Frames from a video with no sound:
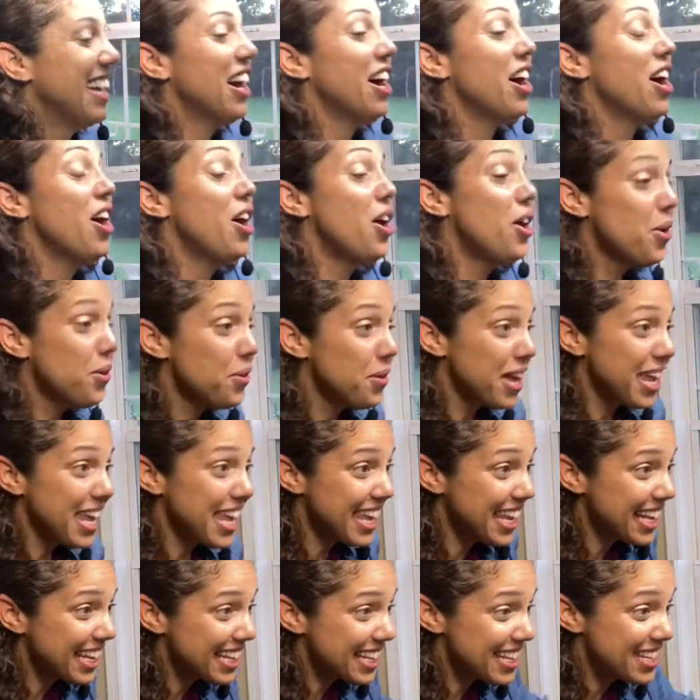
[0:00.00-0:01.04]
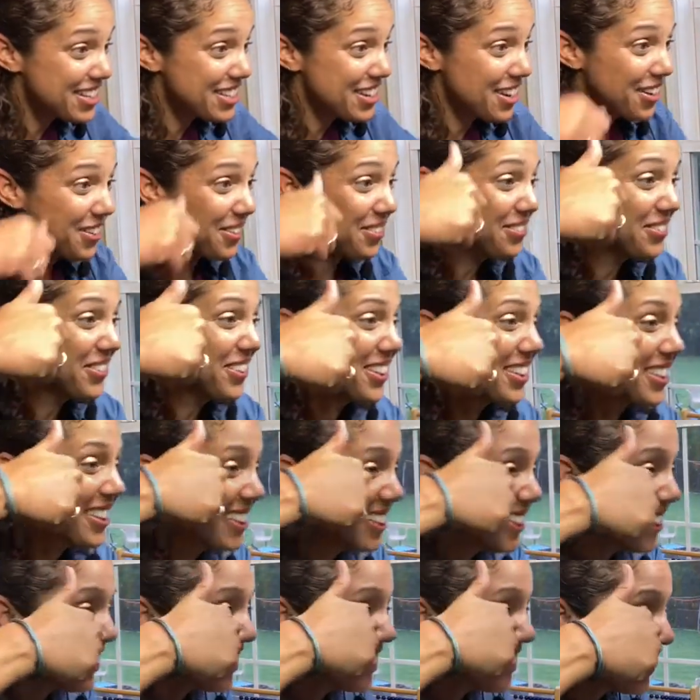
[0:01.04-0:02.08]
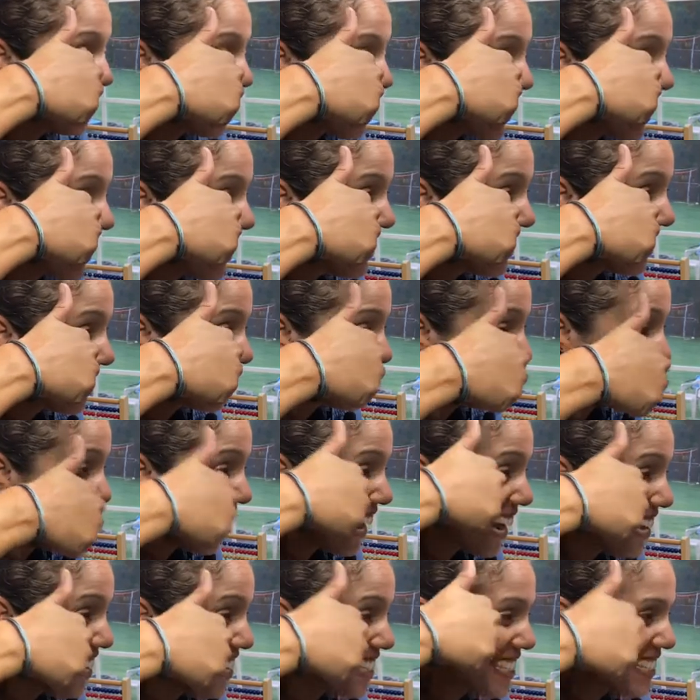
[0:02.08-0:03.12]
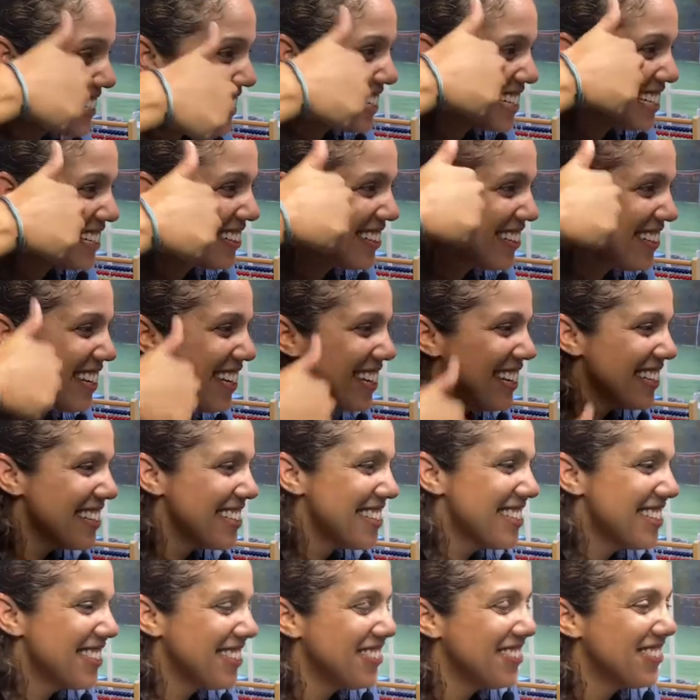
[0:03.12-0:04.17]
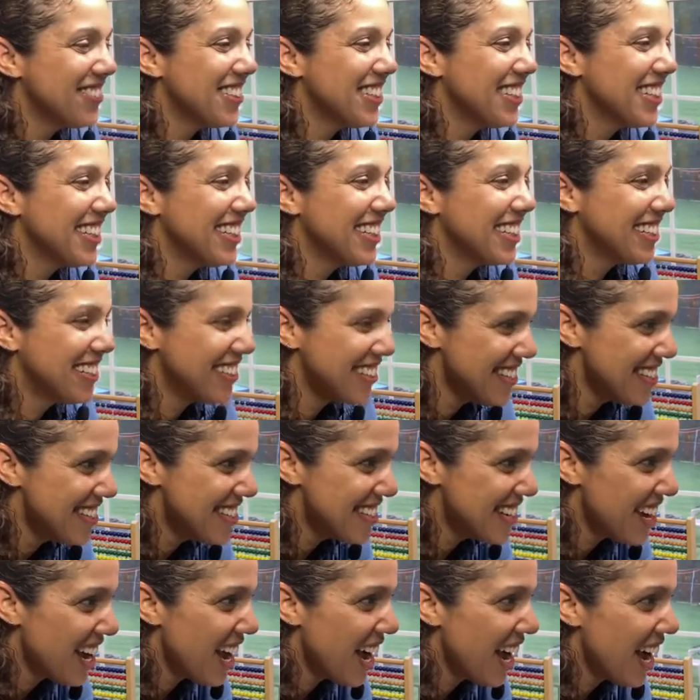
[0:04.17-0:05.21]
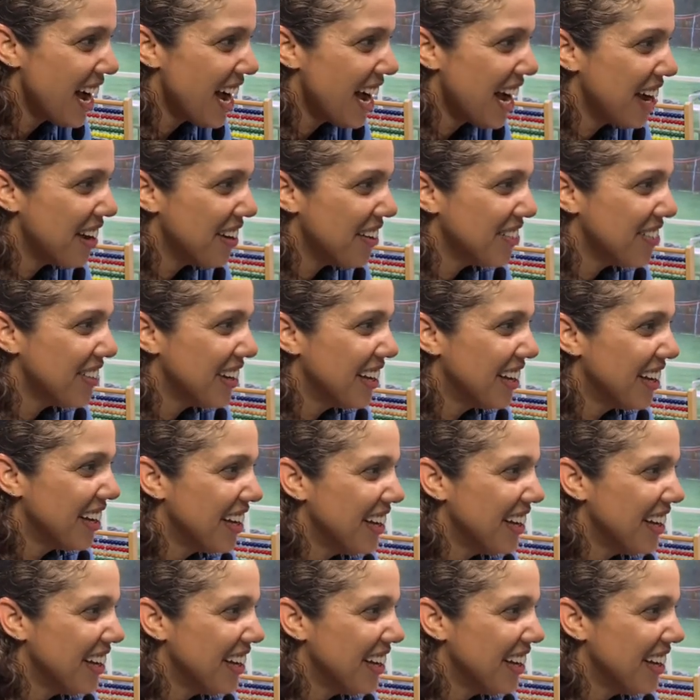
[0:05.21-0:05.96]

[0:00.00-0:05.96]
Oh, English homework. I see your English homework. Good job.